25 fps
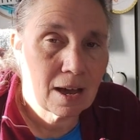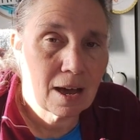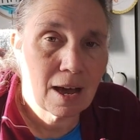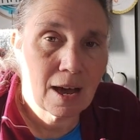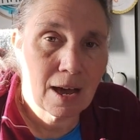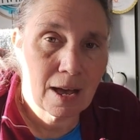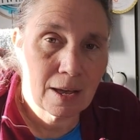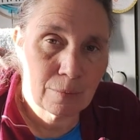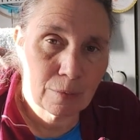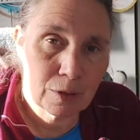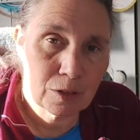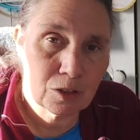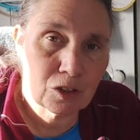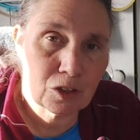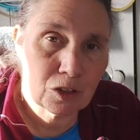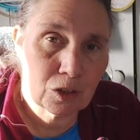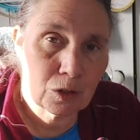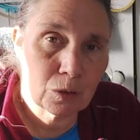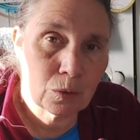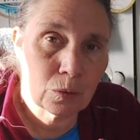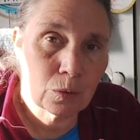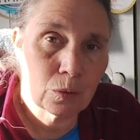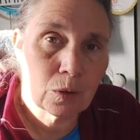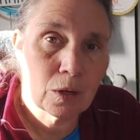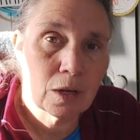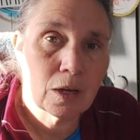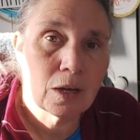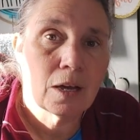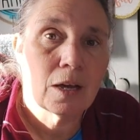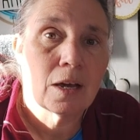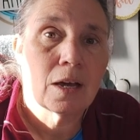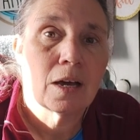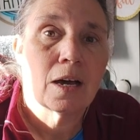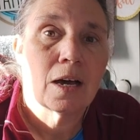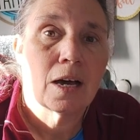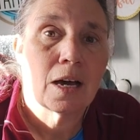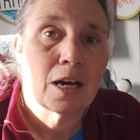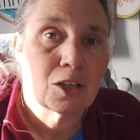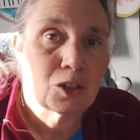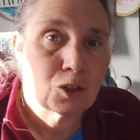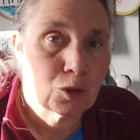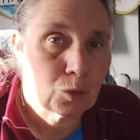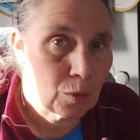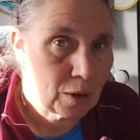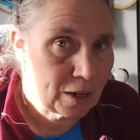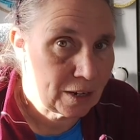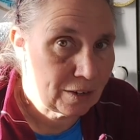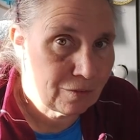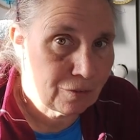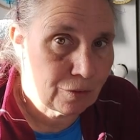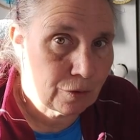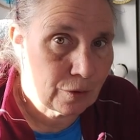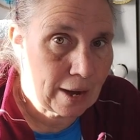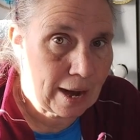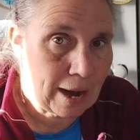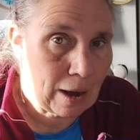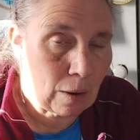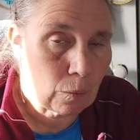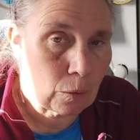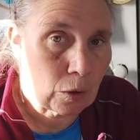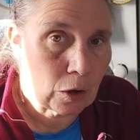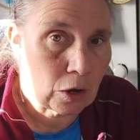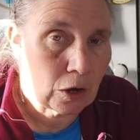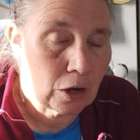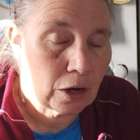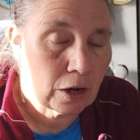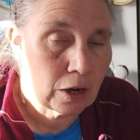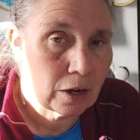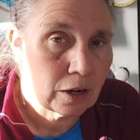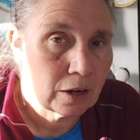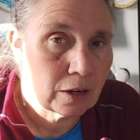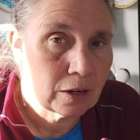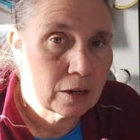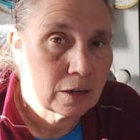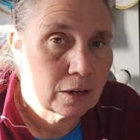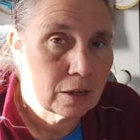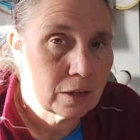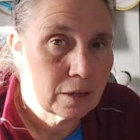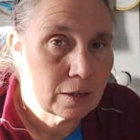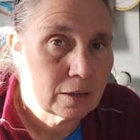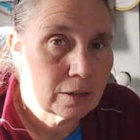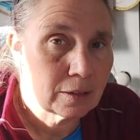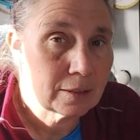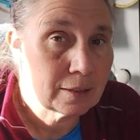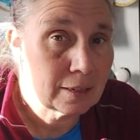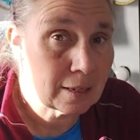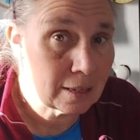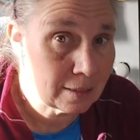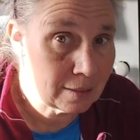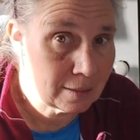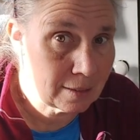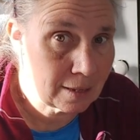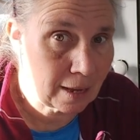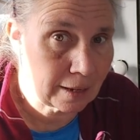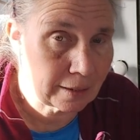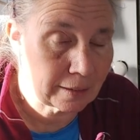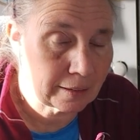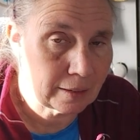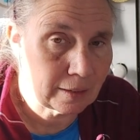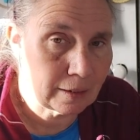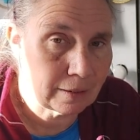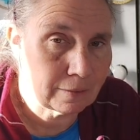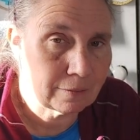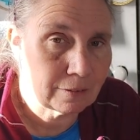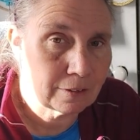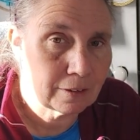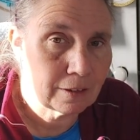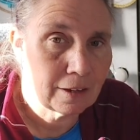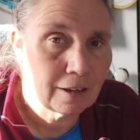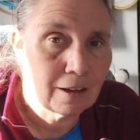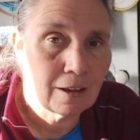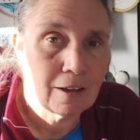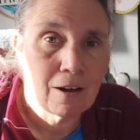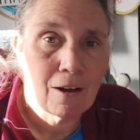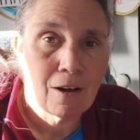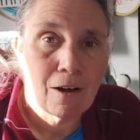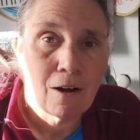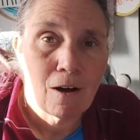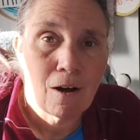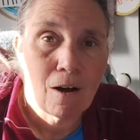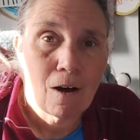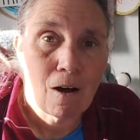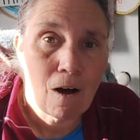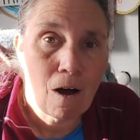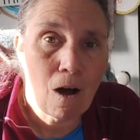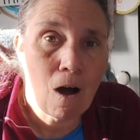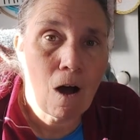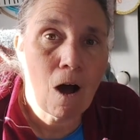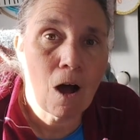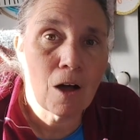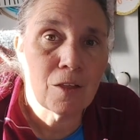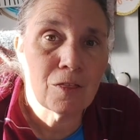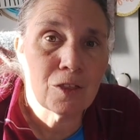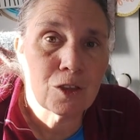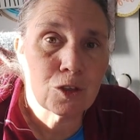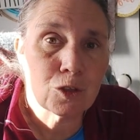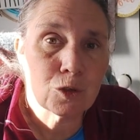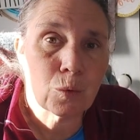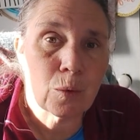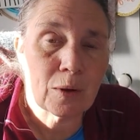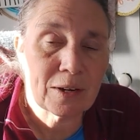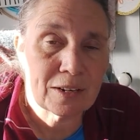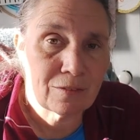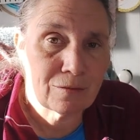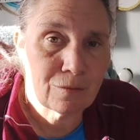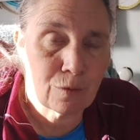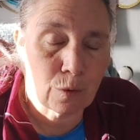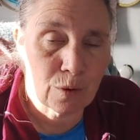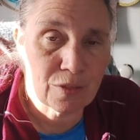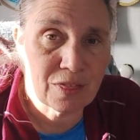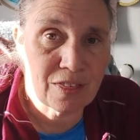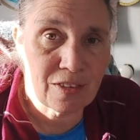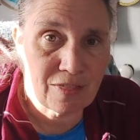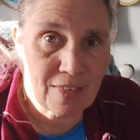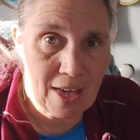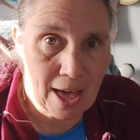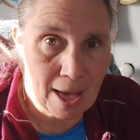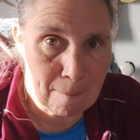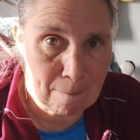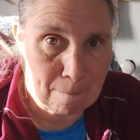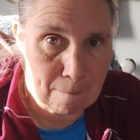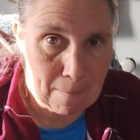I will do a 24-hour consecutive on the 24th of that